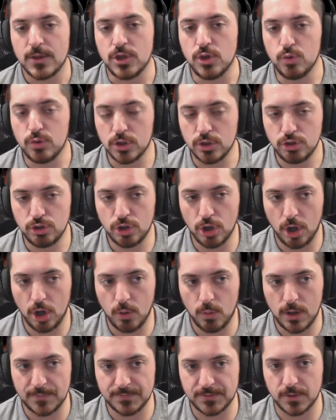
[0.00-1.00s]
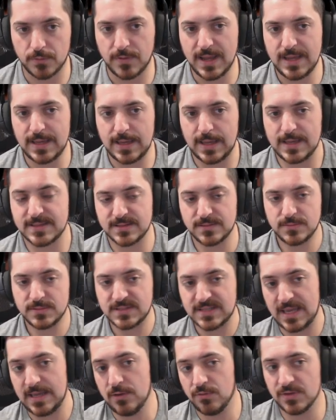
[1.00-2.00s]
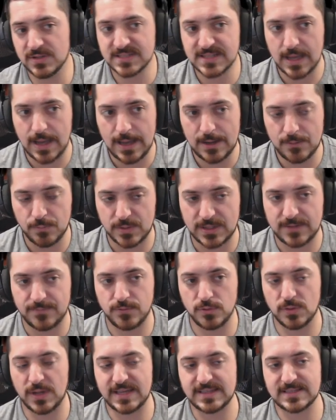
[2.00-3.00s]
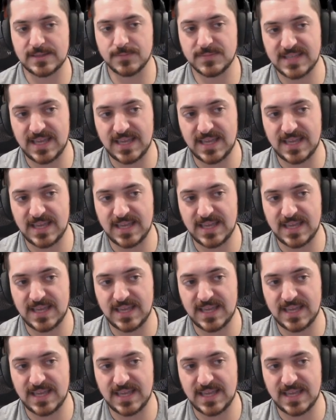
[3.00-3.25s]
You can go off the rankings and take Chris Godwin if you liked him.